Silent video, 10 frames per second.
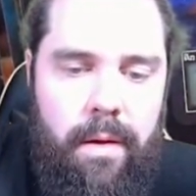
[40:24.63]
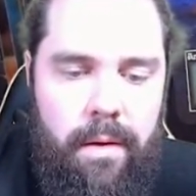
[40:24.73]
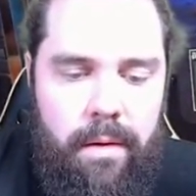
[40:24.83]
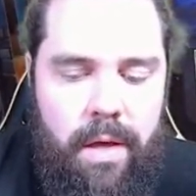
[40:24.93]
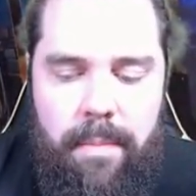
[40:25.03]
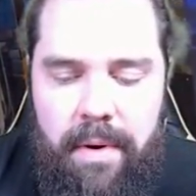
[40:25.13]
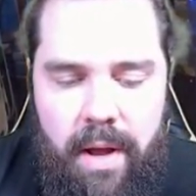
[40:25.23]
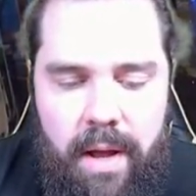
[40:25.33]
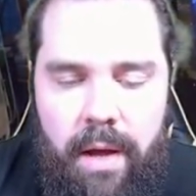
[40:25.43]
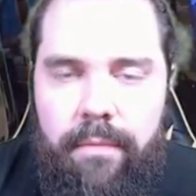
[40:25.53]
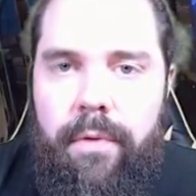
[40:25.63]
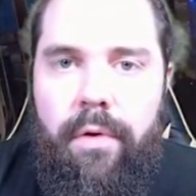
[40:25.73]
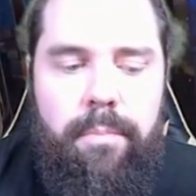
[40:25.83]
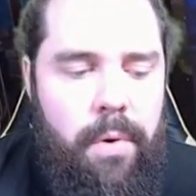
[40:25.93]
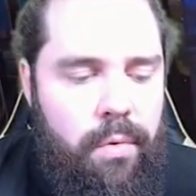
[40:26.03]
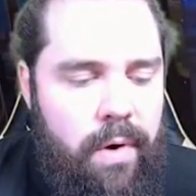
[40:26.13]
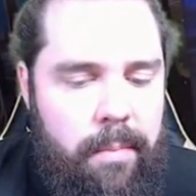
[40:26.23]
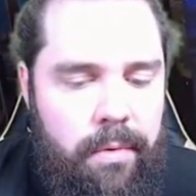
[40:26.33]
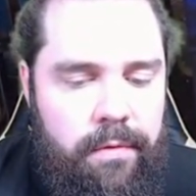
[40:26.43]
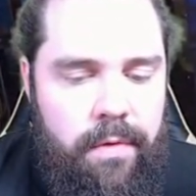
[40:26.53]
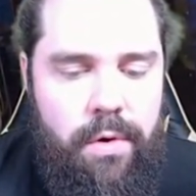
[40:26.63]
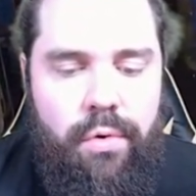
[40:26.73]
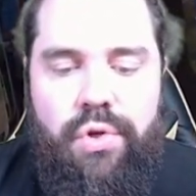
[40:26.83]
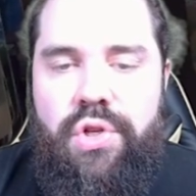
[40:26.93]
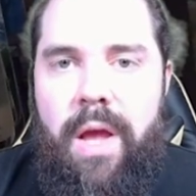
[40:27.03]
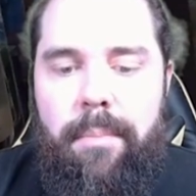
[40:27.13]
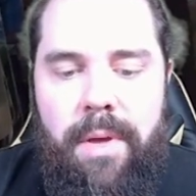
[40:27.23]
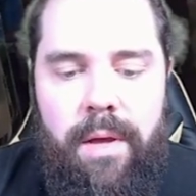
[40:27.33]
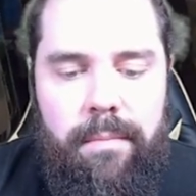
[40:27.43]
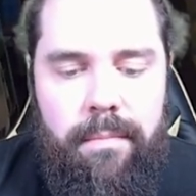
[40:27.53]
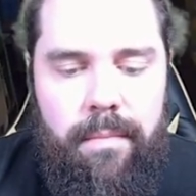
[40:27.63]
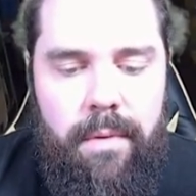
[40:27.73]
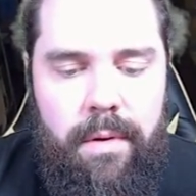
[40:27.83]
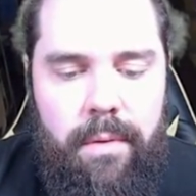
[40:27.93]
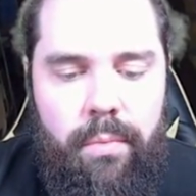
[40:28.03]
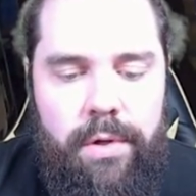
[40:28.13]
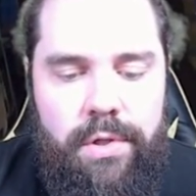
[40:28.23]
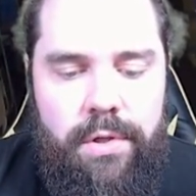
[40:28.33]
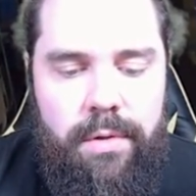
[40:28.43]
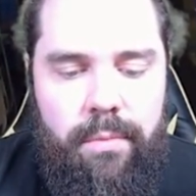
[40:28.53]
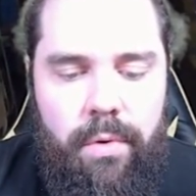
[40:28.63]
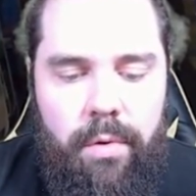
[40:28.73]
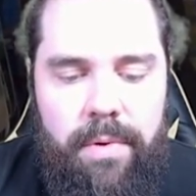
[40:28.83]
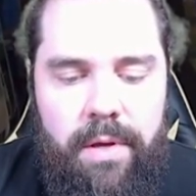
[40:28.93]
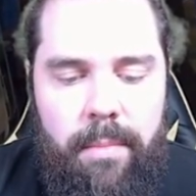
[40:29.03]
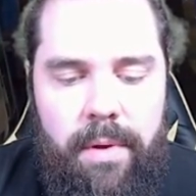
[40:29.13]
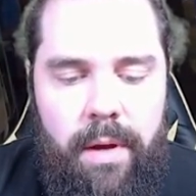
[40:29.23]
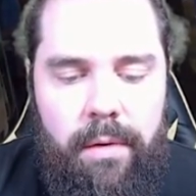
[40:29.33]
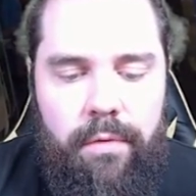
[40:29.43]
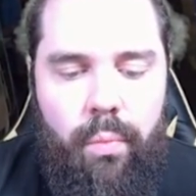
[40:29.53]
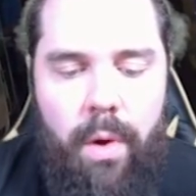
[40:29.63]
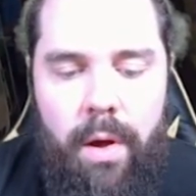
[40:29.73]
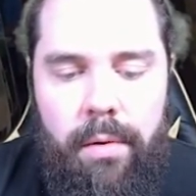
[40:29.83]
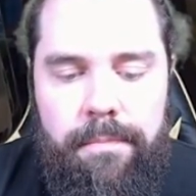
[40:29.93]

Keep an eye out for those Bone Rabbles. The new Champion, which will be coming out as well.